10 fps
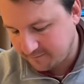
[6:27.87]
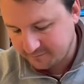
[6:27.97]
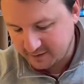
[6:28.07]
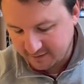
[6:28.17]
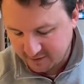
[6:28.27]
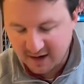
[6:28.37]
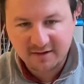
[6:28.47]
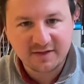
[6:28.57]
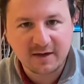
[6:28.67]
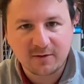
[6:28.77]
They've got a
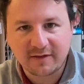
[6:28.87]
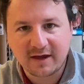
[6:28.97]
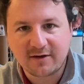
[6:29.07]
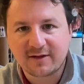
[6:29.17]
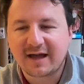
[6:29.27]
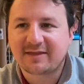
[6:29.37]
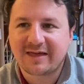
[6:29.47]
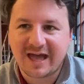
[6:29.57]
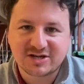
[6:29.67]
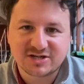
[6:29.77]
thing where they don't like the
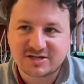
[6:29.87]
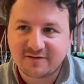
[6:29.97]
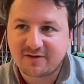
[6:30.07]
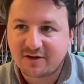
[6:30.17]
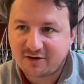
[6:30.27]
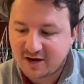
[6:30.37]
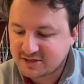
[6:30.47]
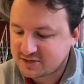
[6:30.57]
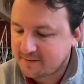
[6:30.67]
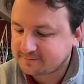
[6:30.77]
edges of the
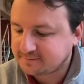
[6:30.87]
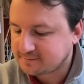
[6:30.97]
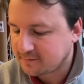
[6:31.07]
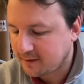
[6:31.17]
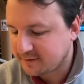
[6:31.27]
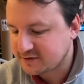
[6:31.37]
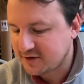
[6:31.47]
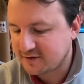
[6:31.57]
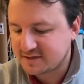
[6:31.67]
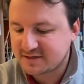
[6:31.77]
crust.
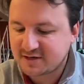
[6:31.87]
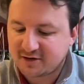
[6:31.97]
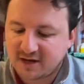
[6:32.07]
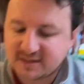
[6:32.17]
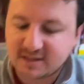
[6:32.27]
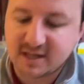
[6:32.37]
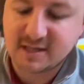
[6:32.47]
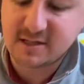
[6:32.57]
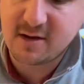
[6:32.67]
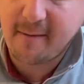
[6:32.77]
So this is a crustless